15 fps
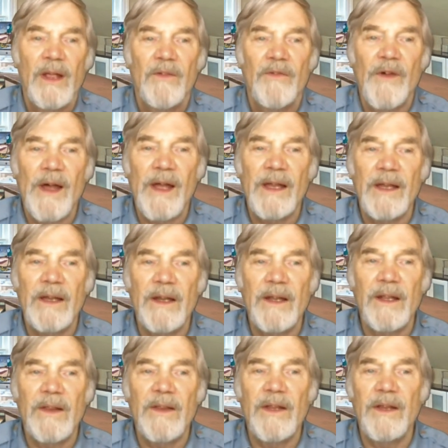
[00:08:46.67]
find
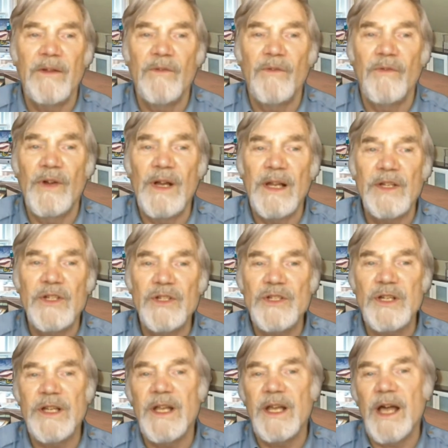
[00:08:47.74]
the
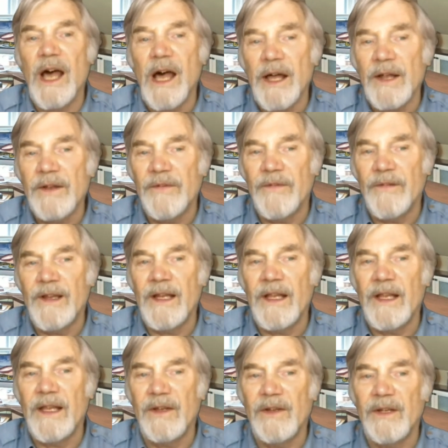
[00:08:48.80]
religiously
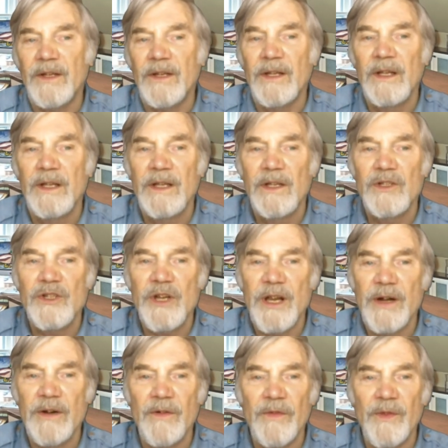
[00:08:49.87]
unaffiliated
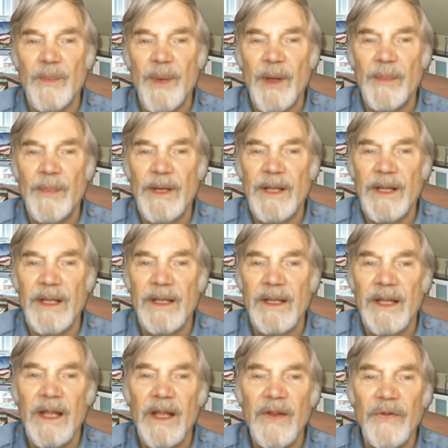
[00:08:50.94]
share of the public
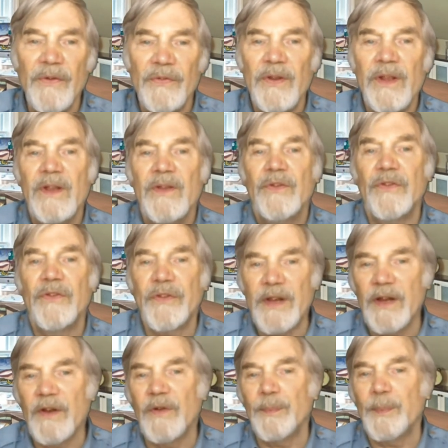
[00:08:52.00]
is
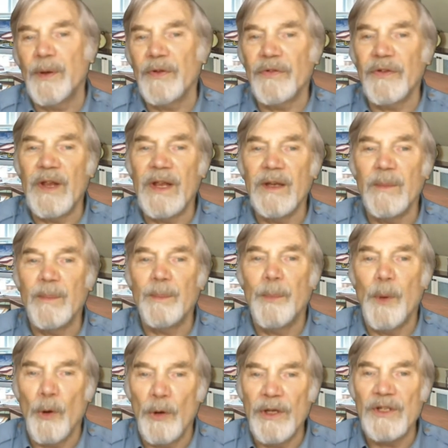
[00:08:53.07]
6%
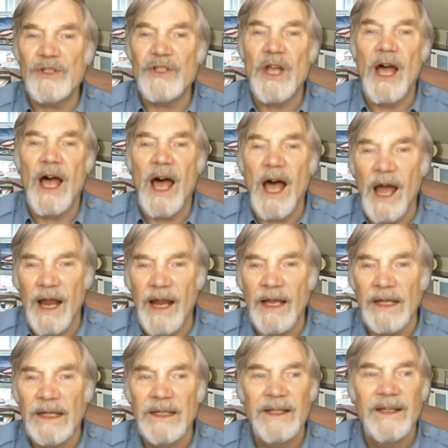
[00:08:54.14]
points
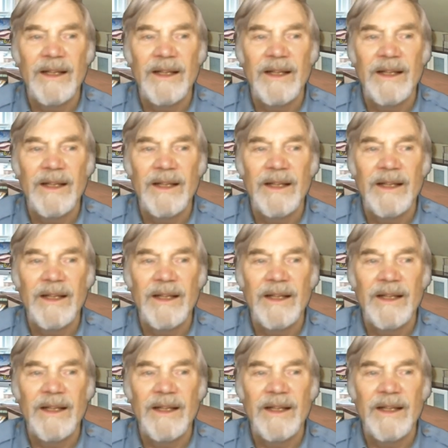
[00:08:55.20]
higher